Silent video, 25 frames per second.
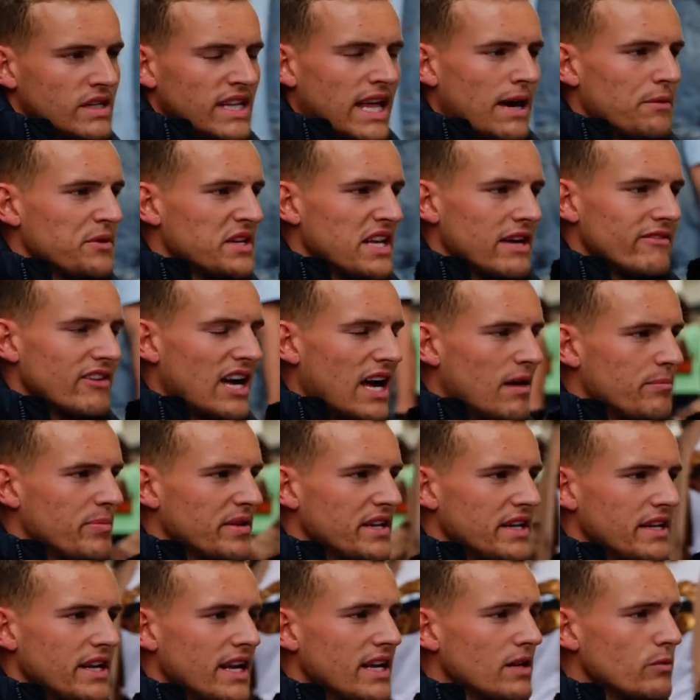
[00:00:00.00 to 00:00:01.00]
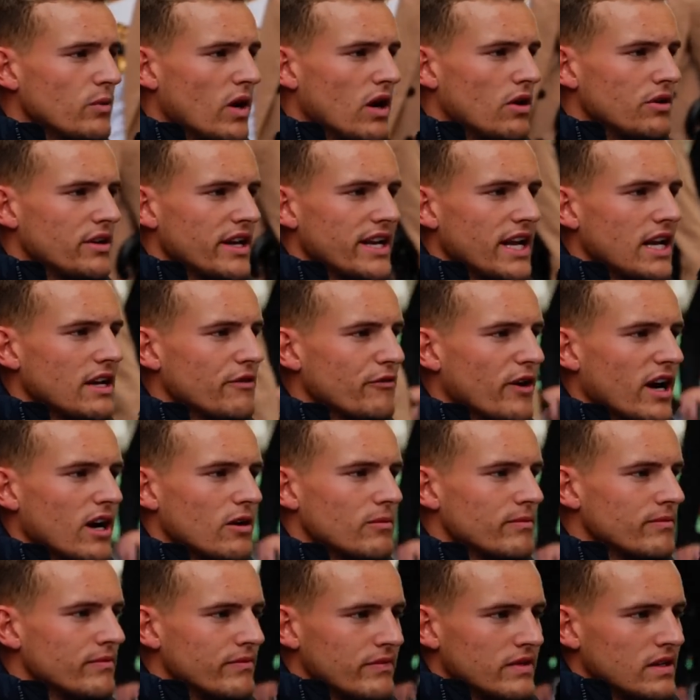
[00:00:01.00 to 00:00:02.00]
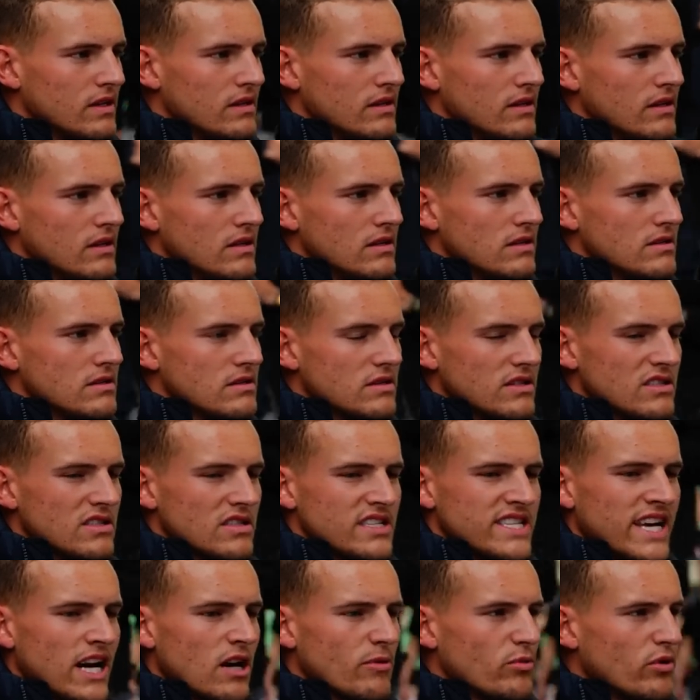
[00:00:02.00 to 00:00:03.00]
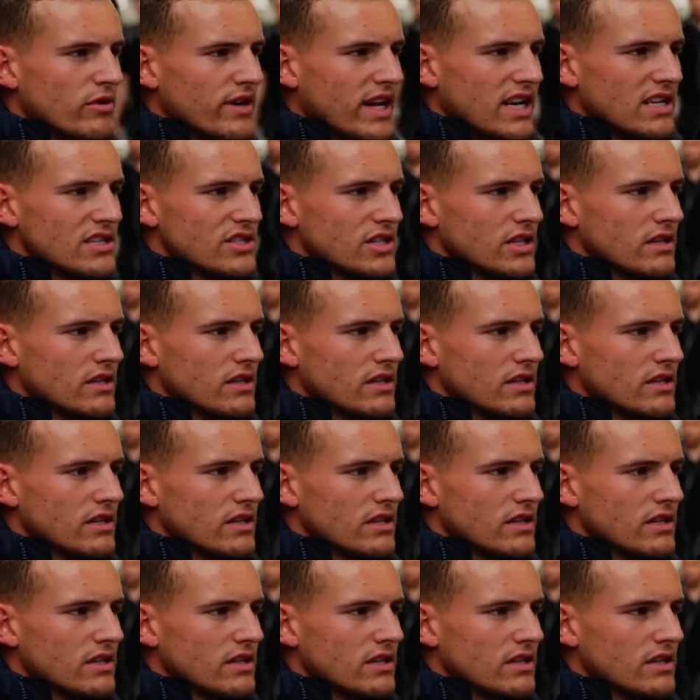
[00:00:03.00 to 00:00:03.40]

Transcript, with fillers: But that would never happen in any no, world, no. in any realm. But, but you know, so it's humans, a terrible analogy.